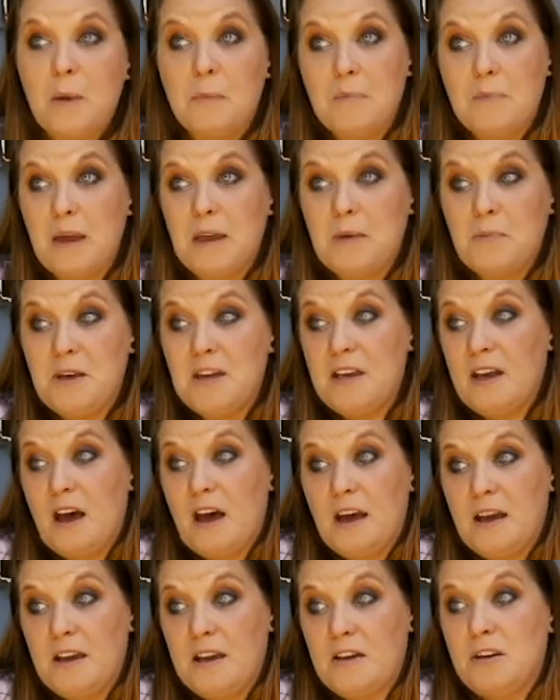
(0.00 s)
Maybe
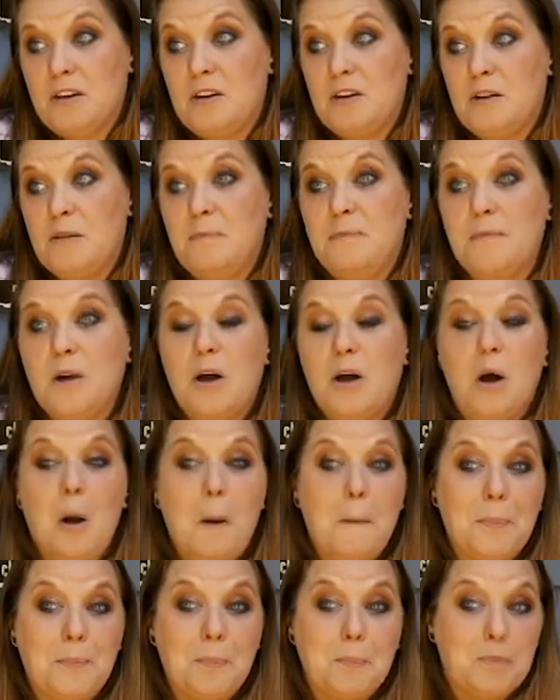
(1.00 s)
I could
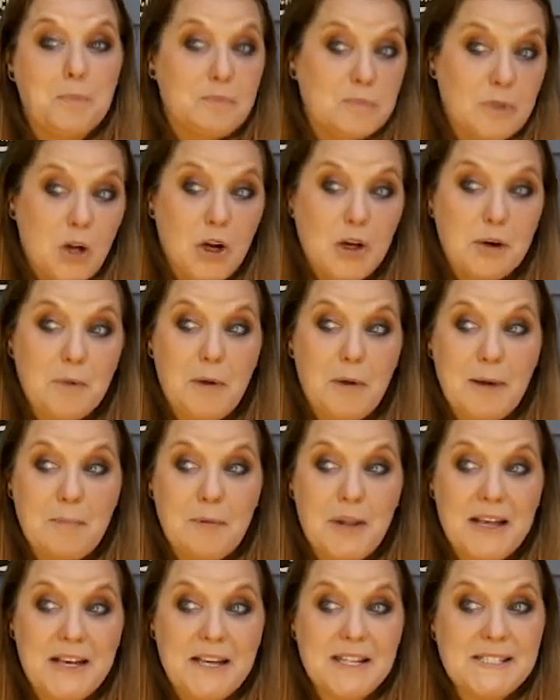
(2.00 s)
hook my
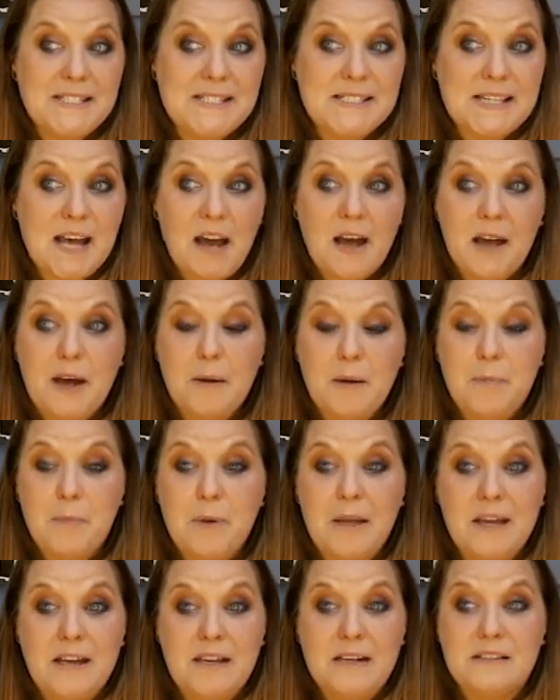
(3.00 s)
plants up
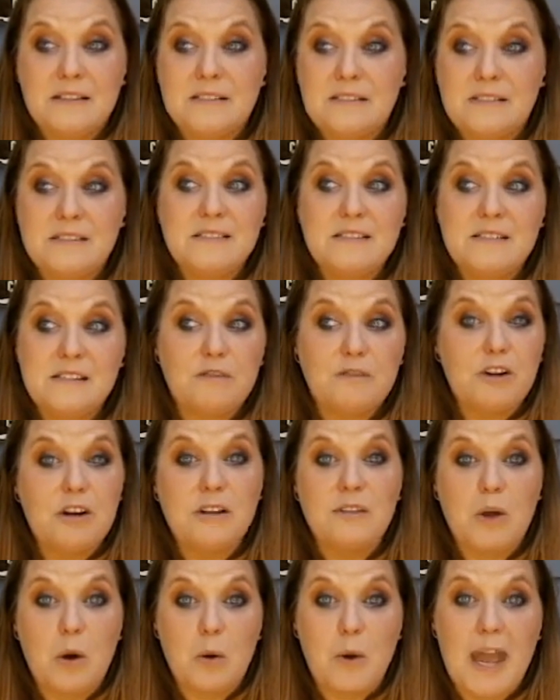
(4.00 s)
in
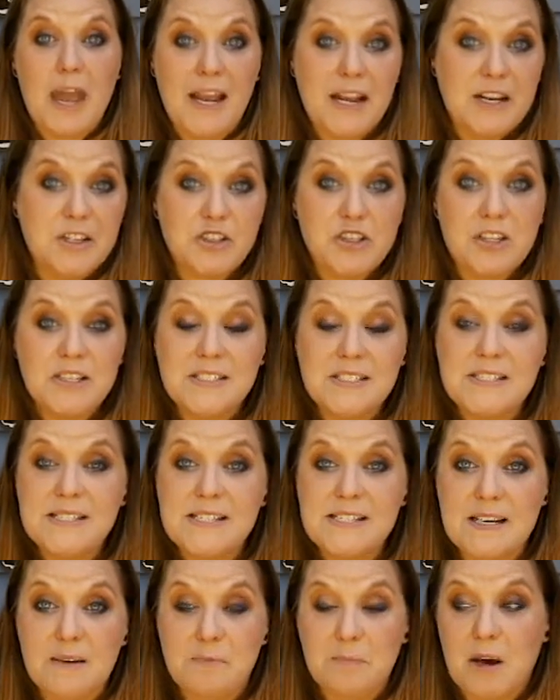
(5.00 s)
different
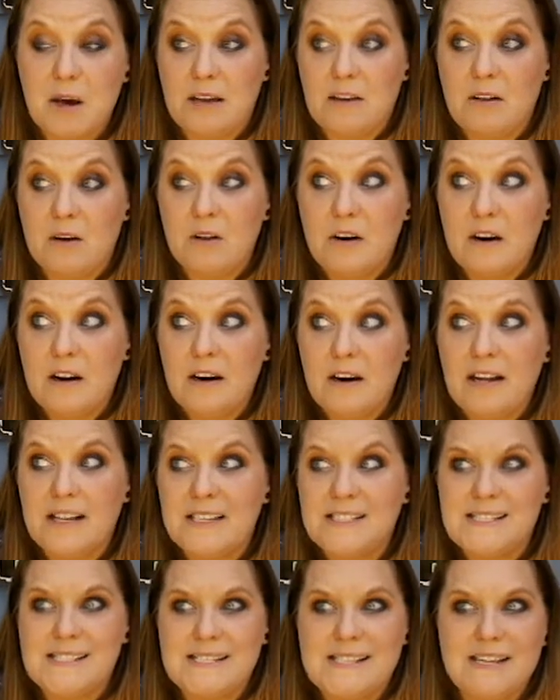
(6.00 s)
locations in my yard
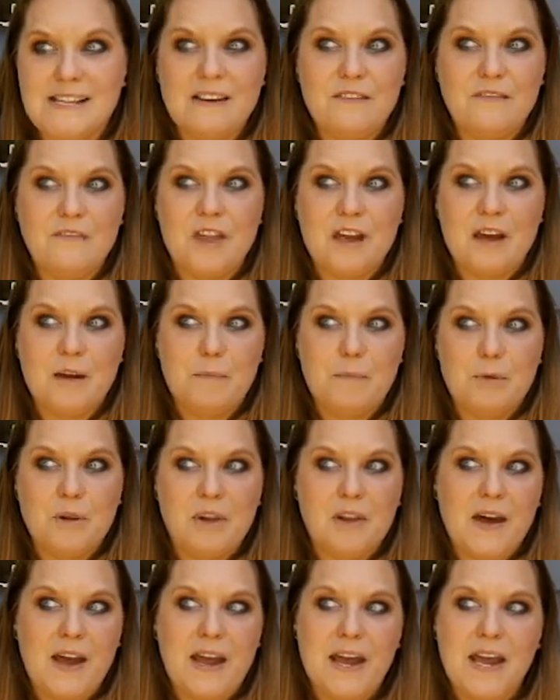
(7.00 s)
and see if they
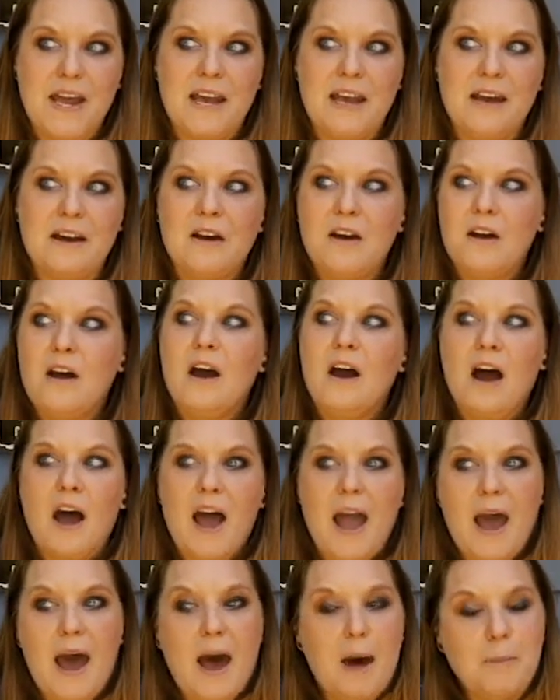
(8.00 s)
play
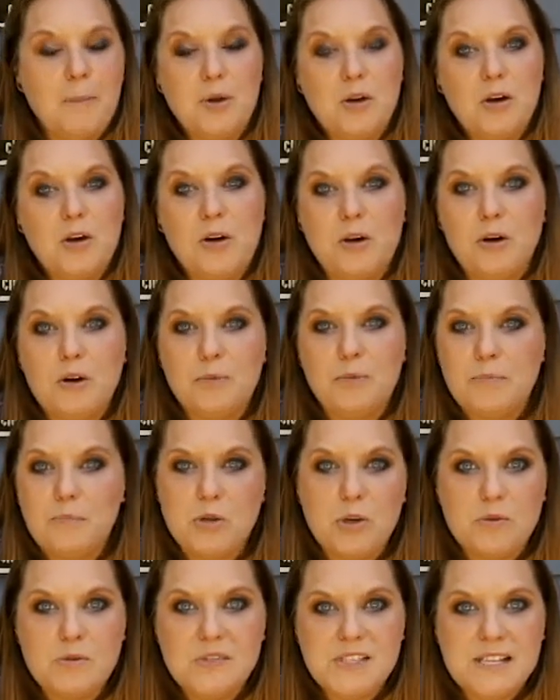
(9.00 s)
happier
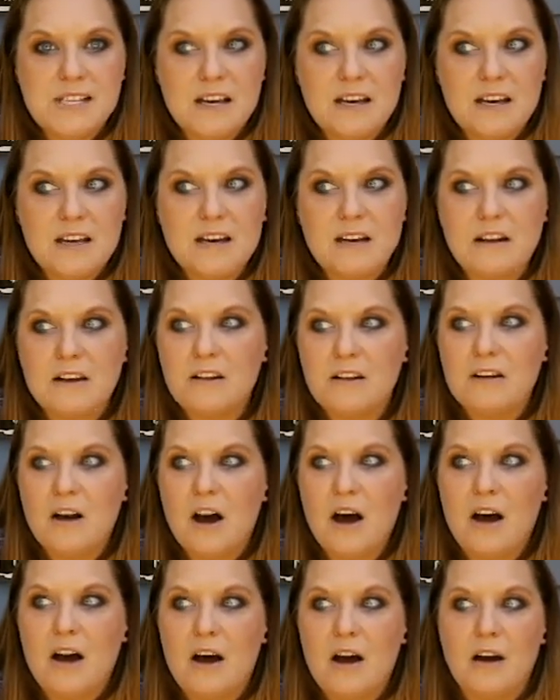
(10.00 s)
music,
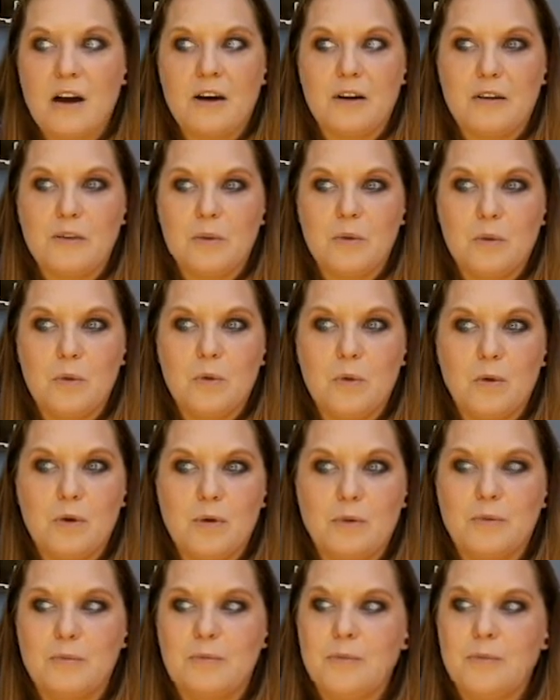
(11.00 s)
or